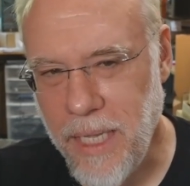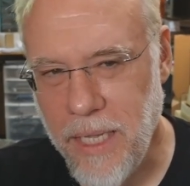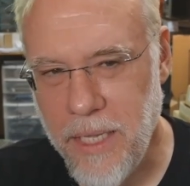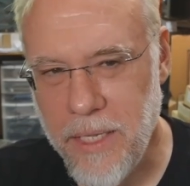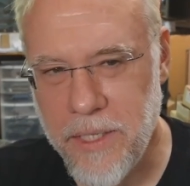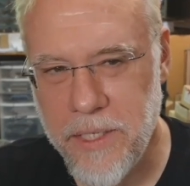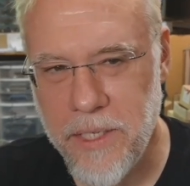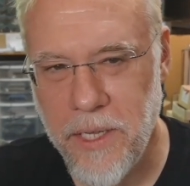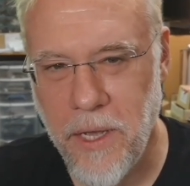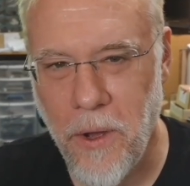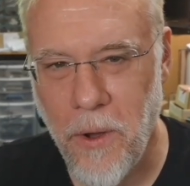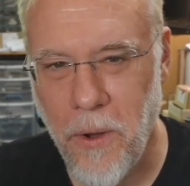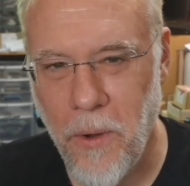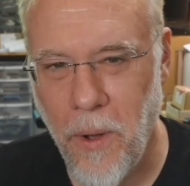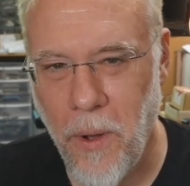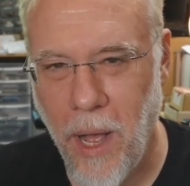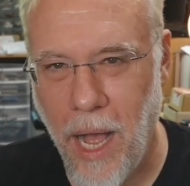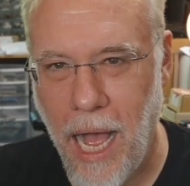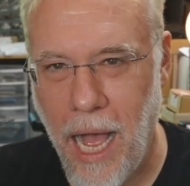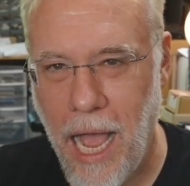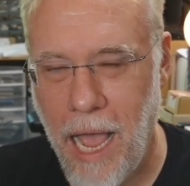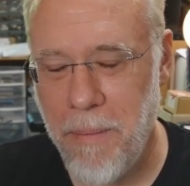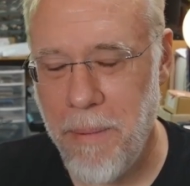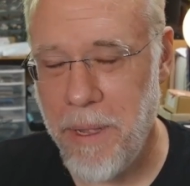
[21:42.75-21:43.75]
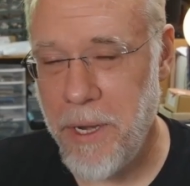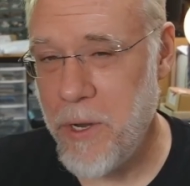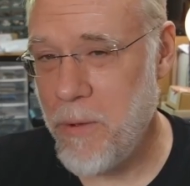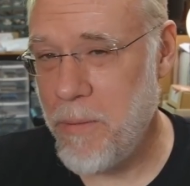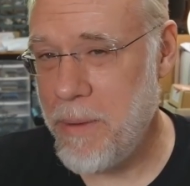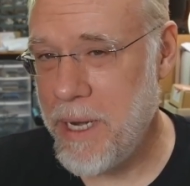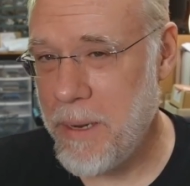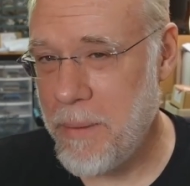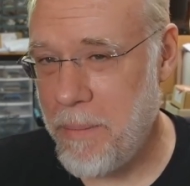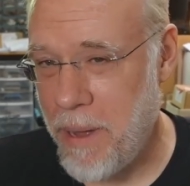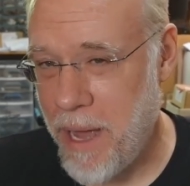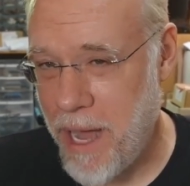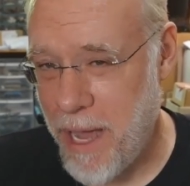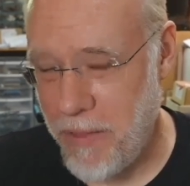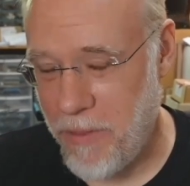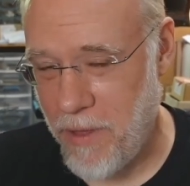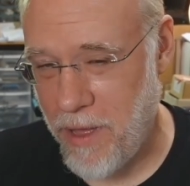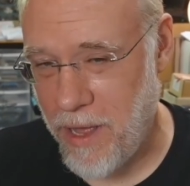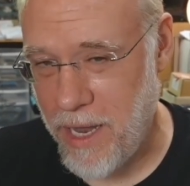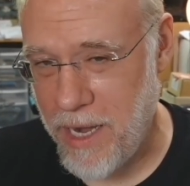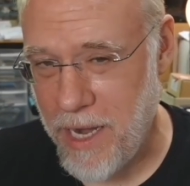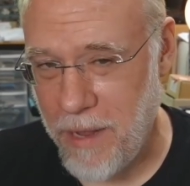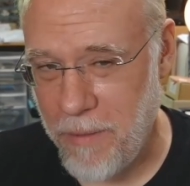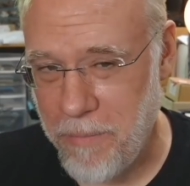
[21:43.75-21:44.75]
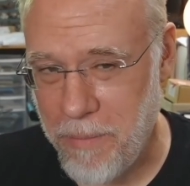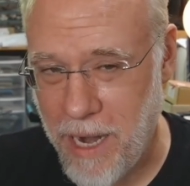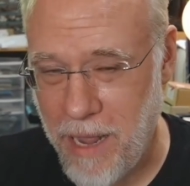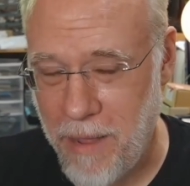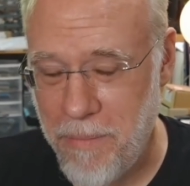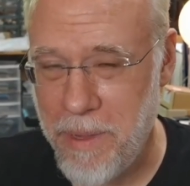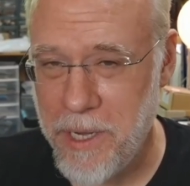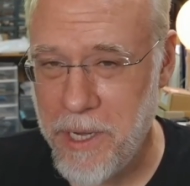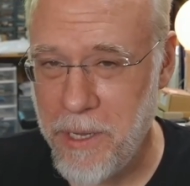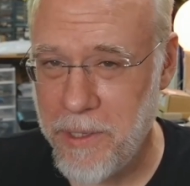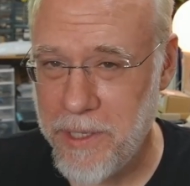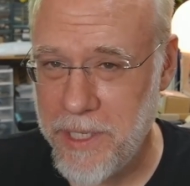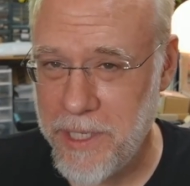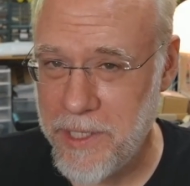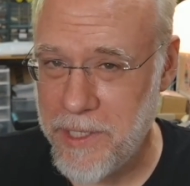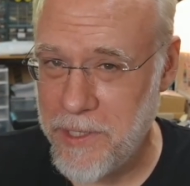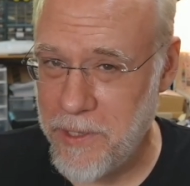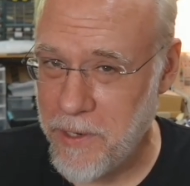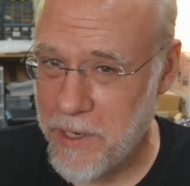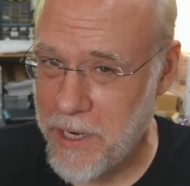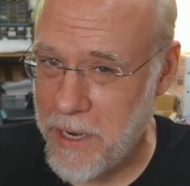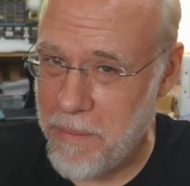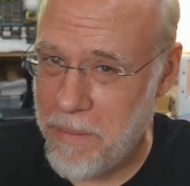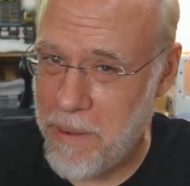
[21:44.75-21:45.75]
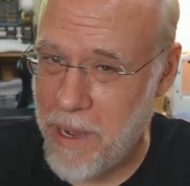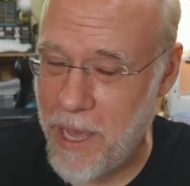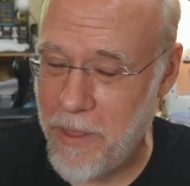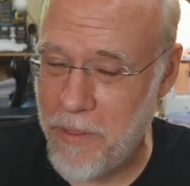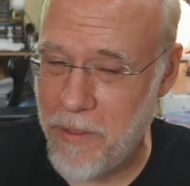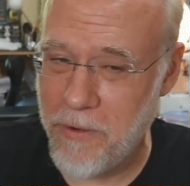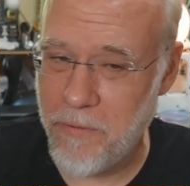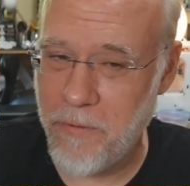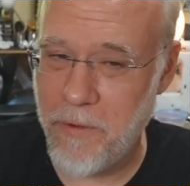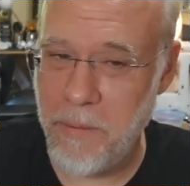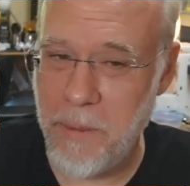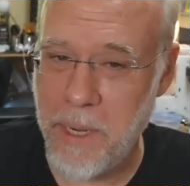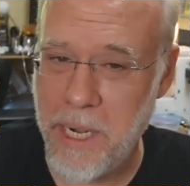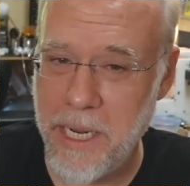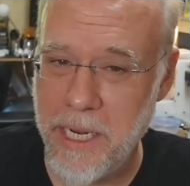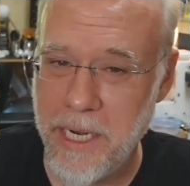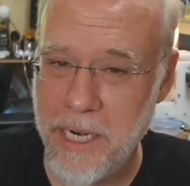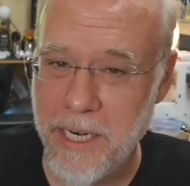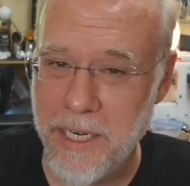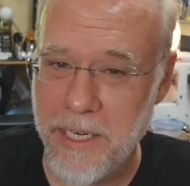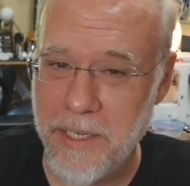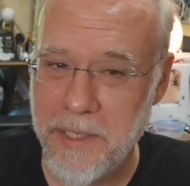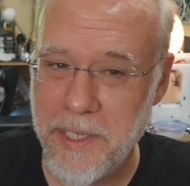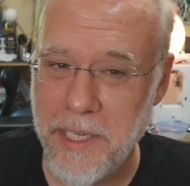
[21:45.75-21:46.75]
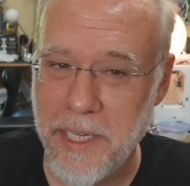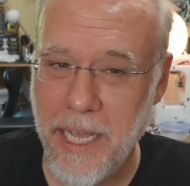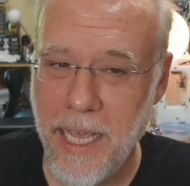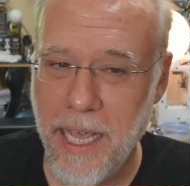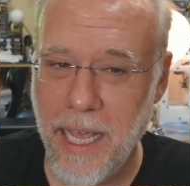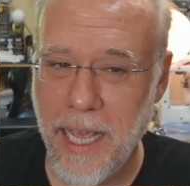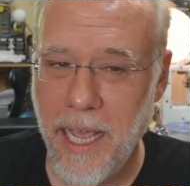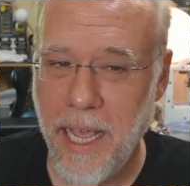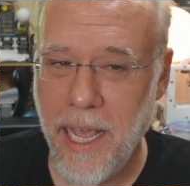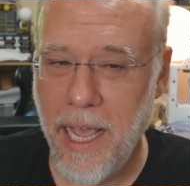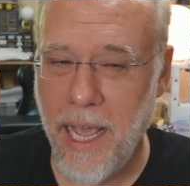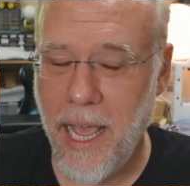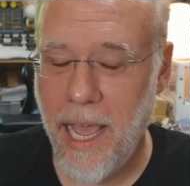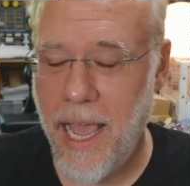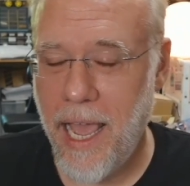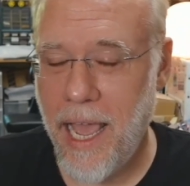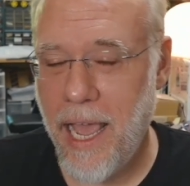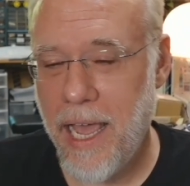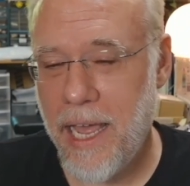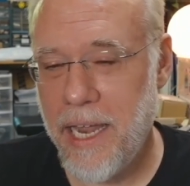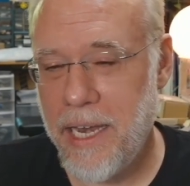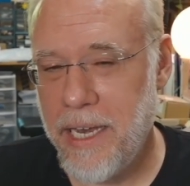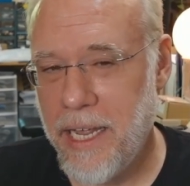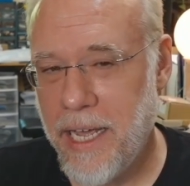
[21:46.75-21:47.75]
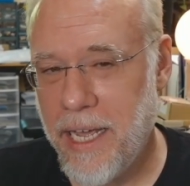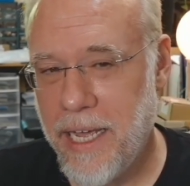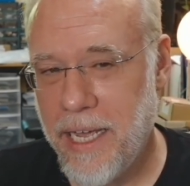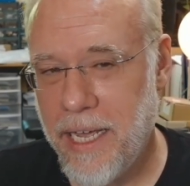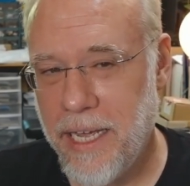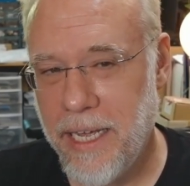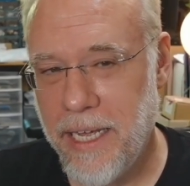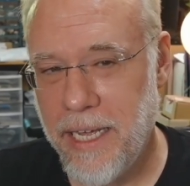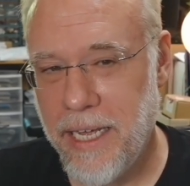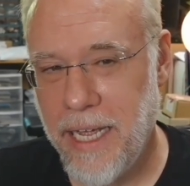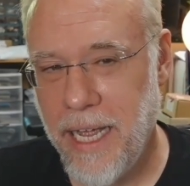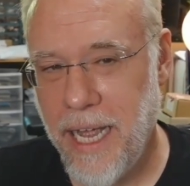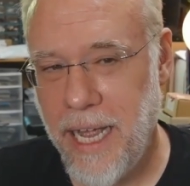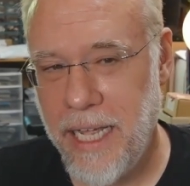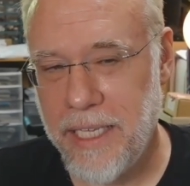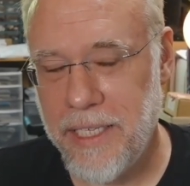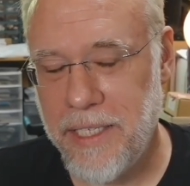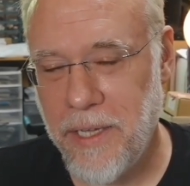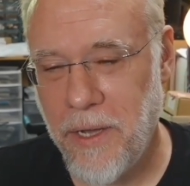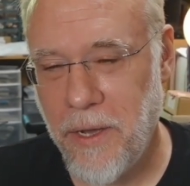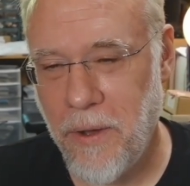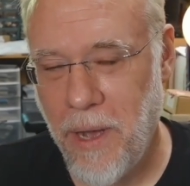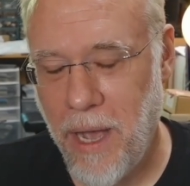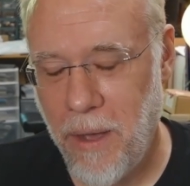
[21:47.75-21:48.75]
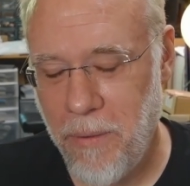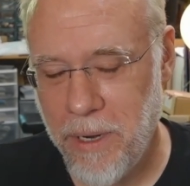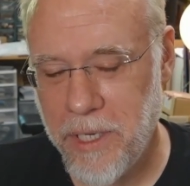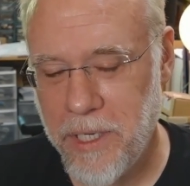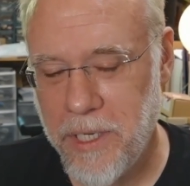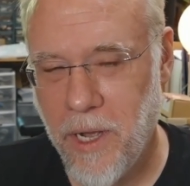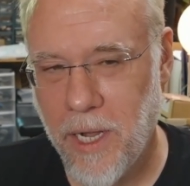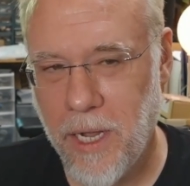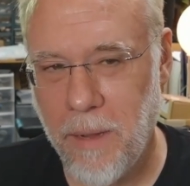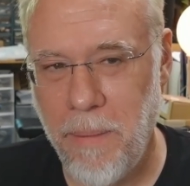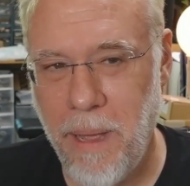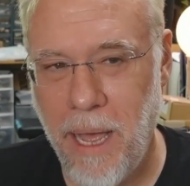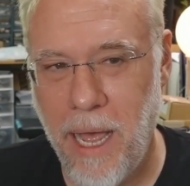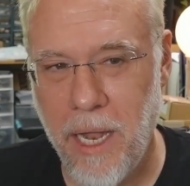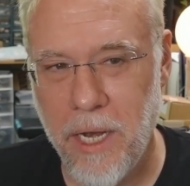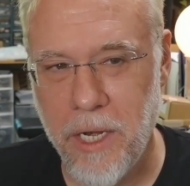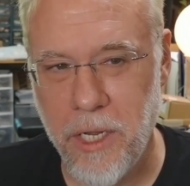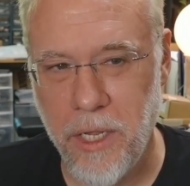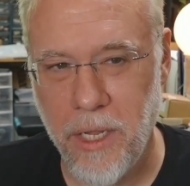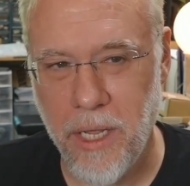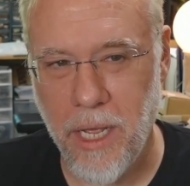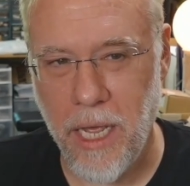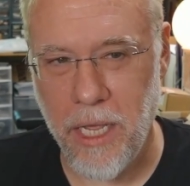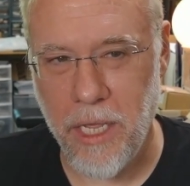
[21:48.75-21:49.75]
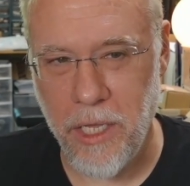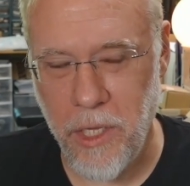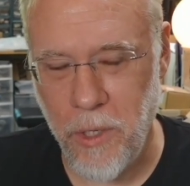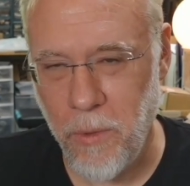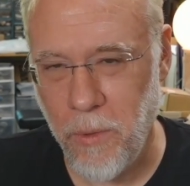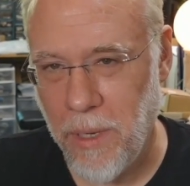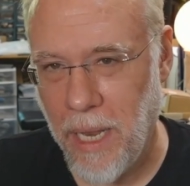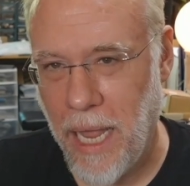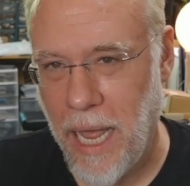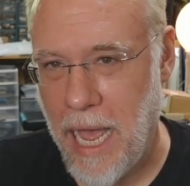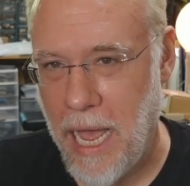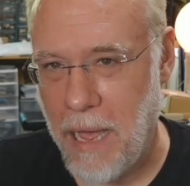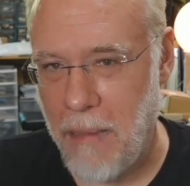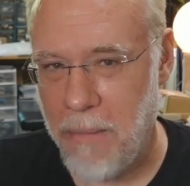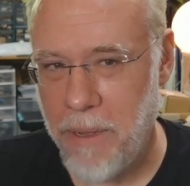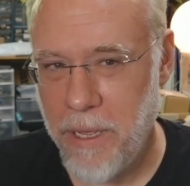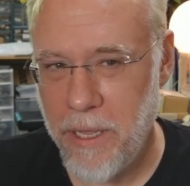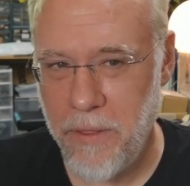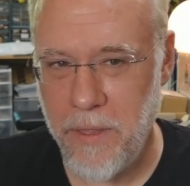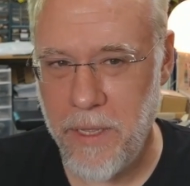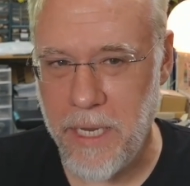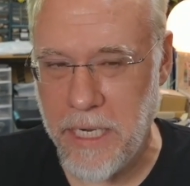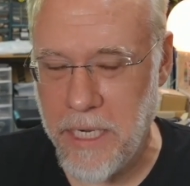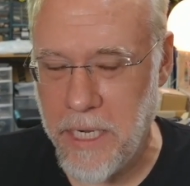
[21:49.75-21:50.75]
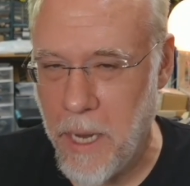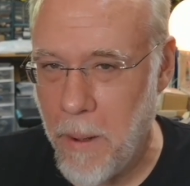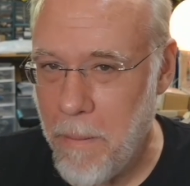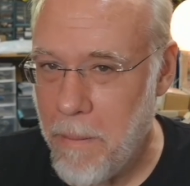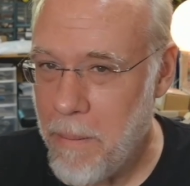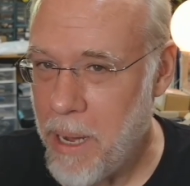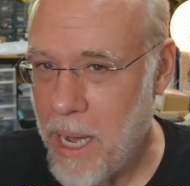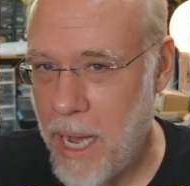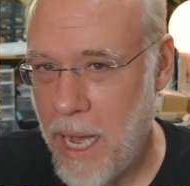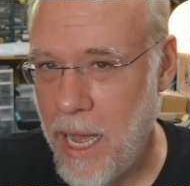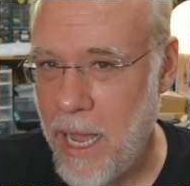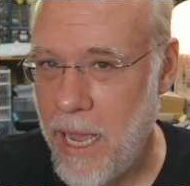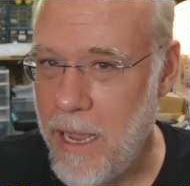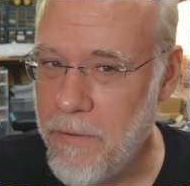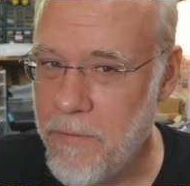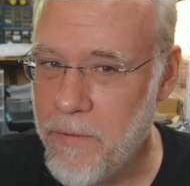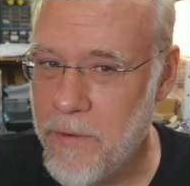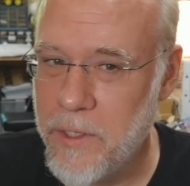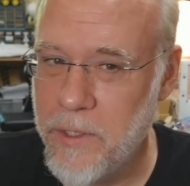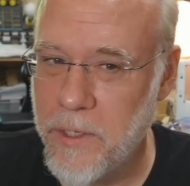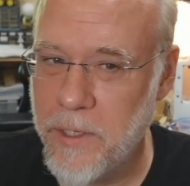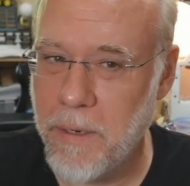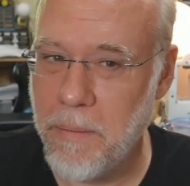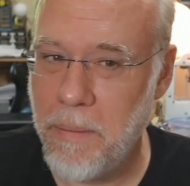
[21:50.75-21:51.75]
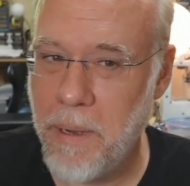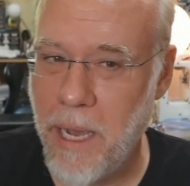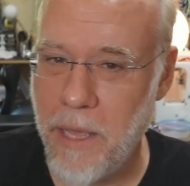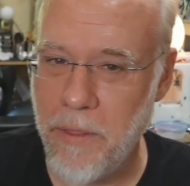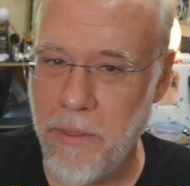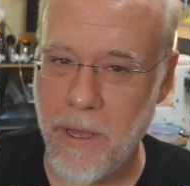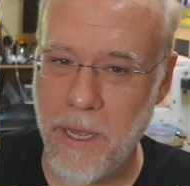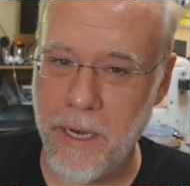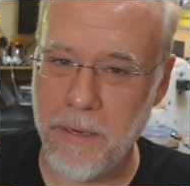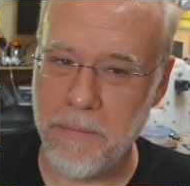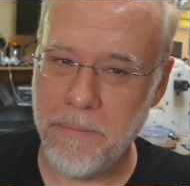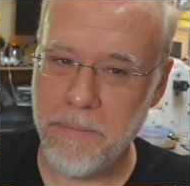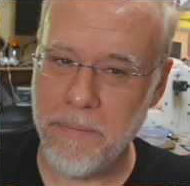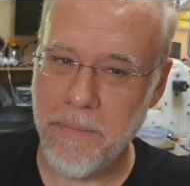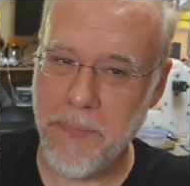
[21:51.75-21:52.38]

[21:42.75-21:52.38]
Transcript: so I'm a newbie to Python, but I've been using CircuitPython for many years. And so I want to talk about a ULab, the NumPy for CircuitPython.